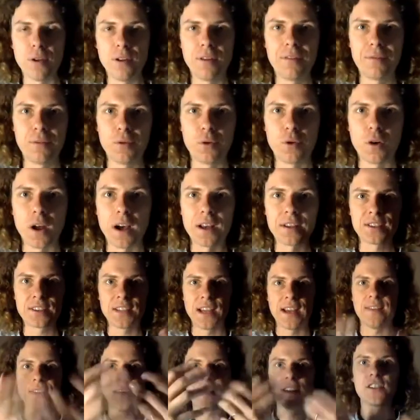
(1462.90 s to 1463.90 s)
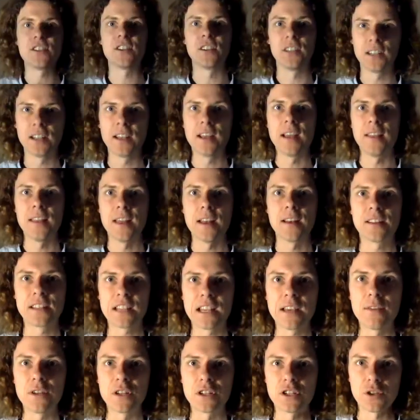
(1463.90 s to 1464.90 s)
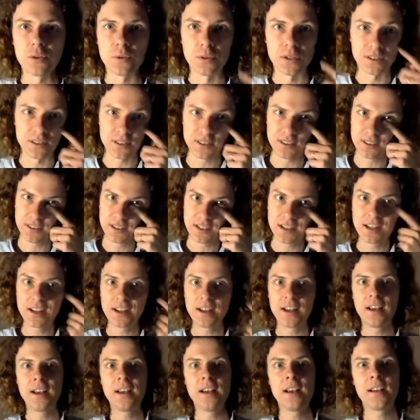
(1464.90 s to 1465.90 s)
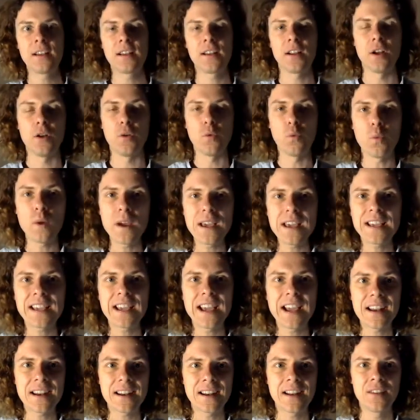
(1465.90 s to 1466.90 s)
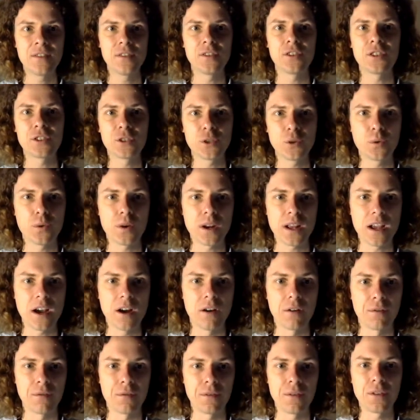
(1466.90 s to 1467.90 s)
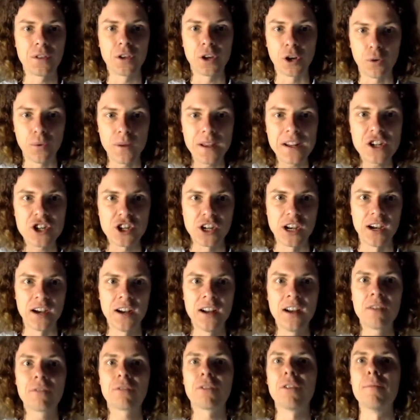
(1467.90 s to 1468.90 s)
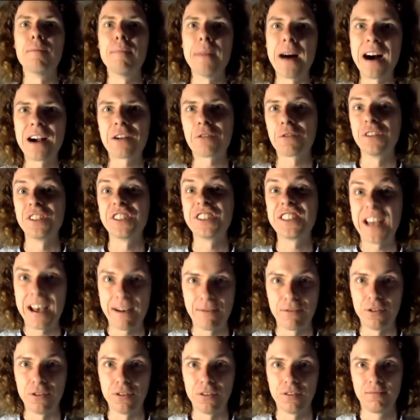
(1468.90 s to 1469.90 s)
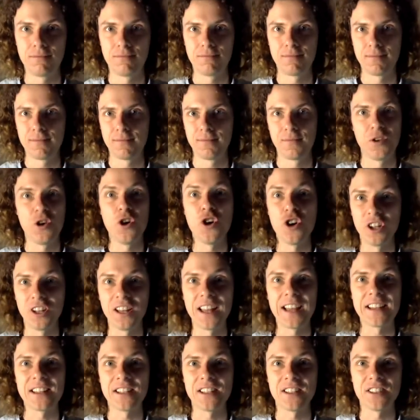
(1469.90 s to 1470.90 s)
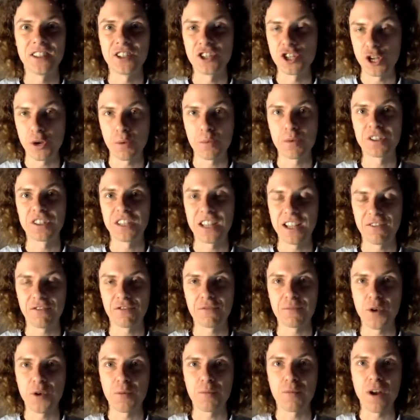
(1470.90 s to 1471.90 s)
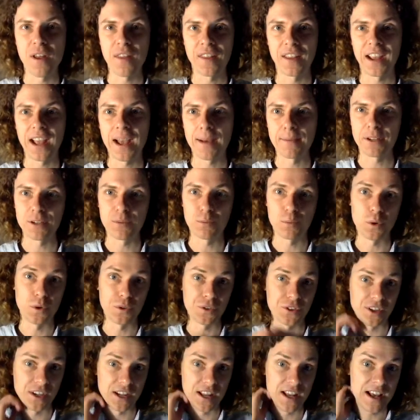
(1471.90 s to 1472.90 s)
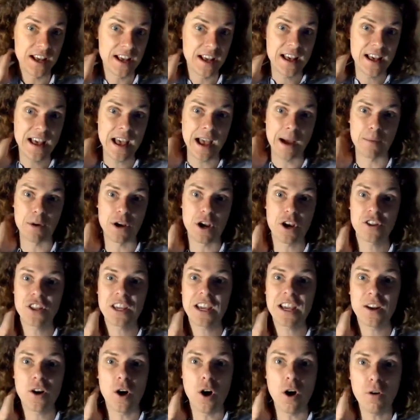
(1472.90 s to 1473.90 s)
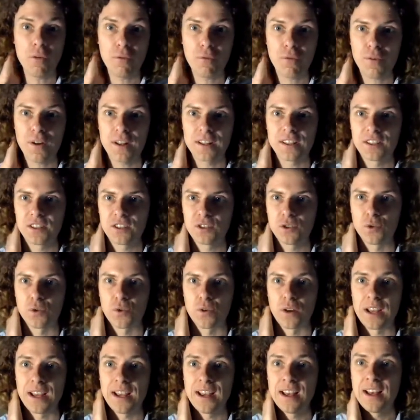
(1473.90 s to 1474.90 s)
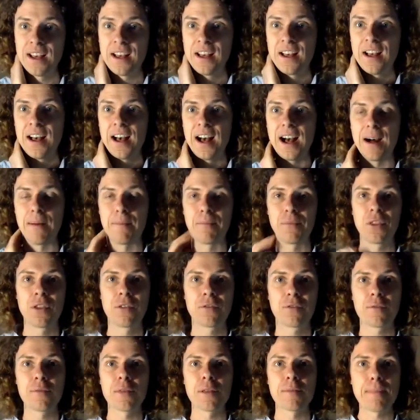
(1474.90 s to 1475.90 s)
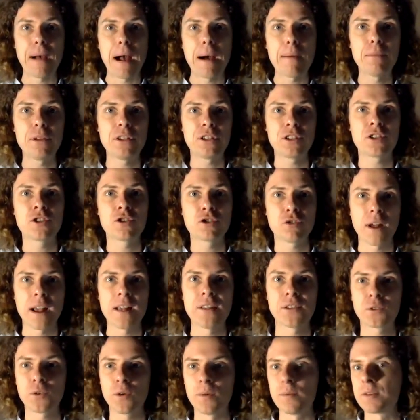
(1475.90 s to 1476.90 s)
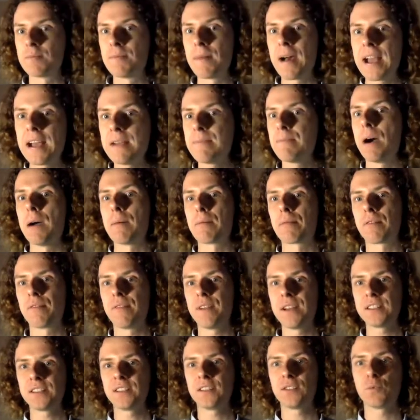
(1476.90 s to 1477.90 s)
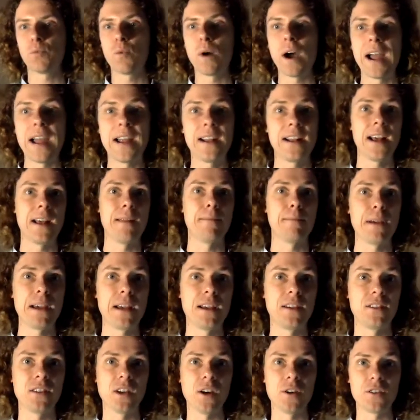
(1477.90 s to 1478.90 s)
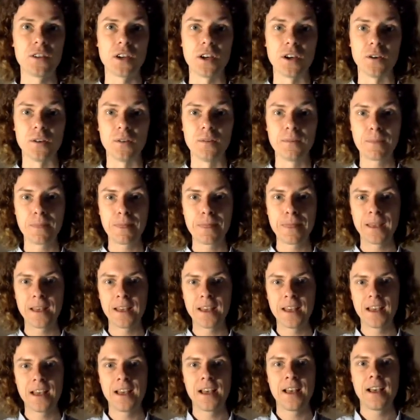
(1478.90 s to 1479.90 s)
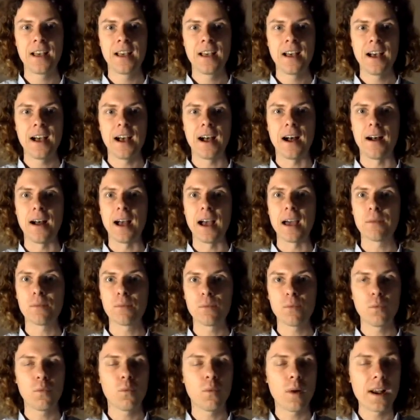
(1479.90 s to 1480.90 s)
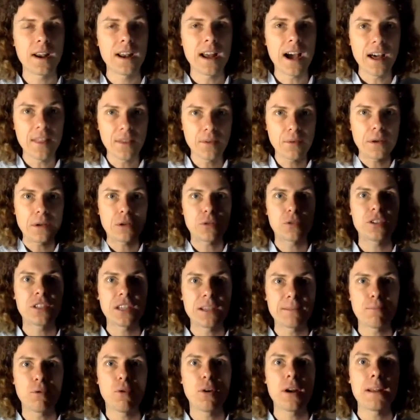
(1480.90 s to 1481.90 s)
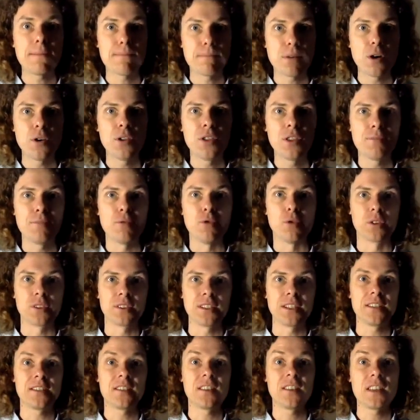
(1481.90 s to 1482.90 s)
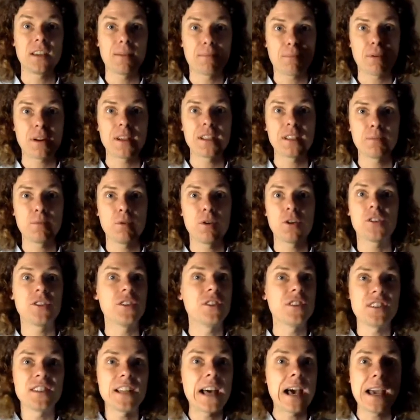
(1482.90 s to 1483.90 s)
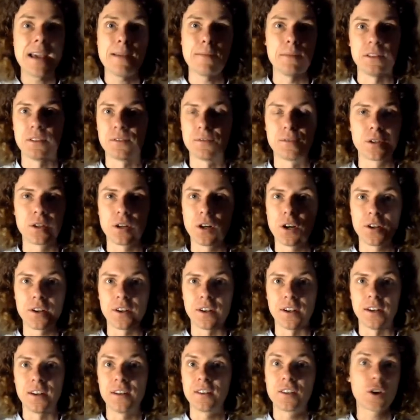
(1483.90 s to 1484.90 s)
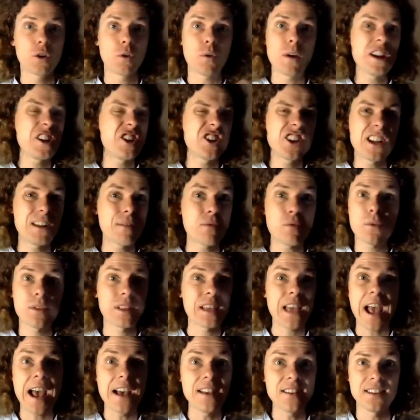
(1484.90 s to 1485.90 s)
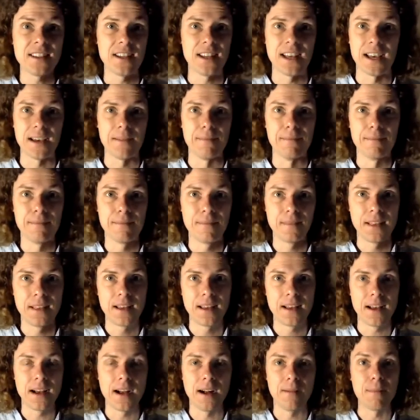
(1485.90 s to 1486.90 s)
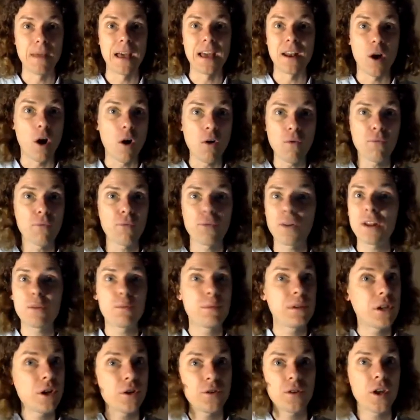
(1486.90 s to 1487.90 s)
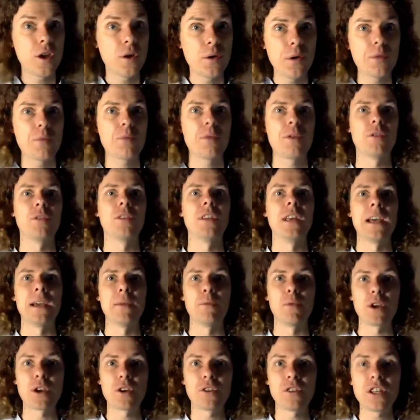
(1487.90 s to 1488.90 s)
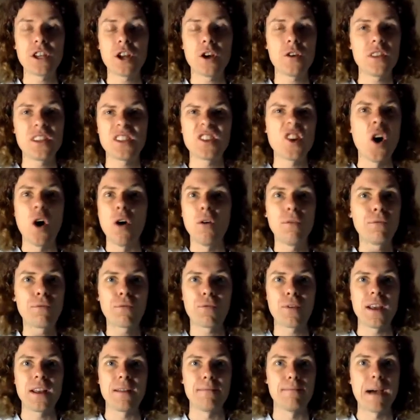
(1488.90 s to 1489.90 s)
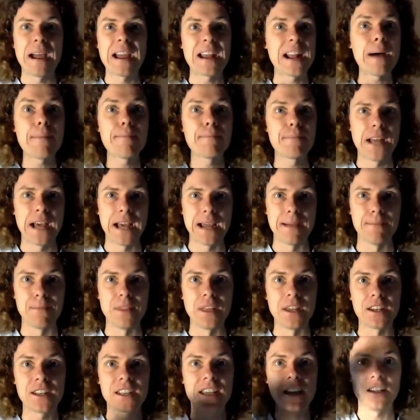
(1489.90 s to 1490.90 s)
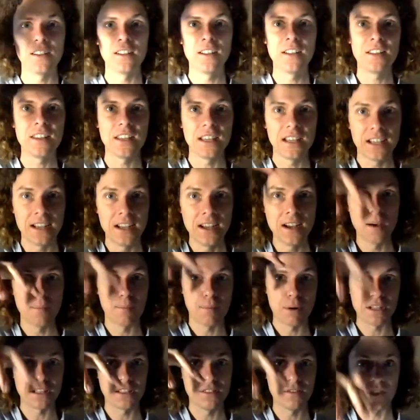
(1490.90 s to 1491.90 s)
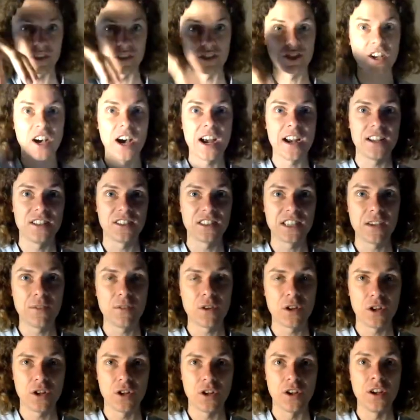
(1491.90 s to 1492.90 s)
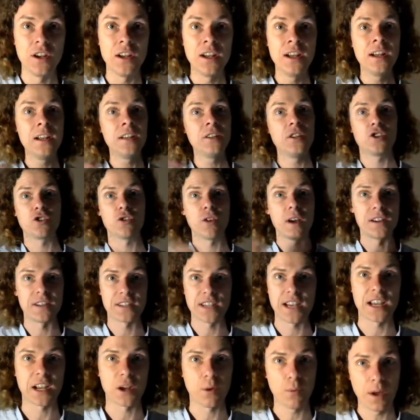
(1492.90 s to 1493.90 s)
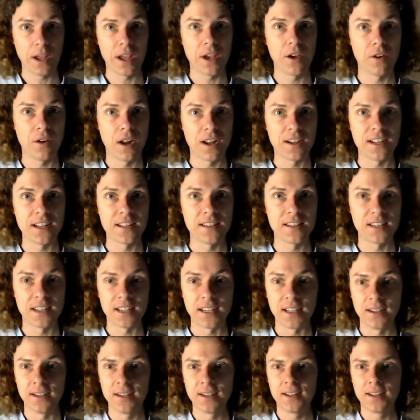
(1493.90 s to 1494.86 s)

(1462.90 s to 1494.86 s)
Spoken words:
it for us and then give it to us. You know, we get the story of the creature from Margaret Saville, her letters that she received from her brother Captain Walton, and we only get Offred's story from the published transcript made by Professors Wade and Pierzotto. And one other interesting point in both the books is that the oppressed person's name is forgotten. The creature never really has a name. And Offred, we don't know her real name. We only know this Offred made-up name that the oppressive society's given her to try and take away her identity.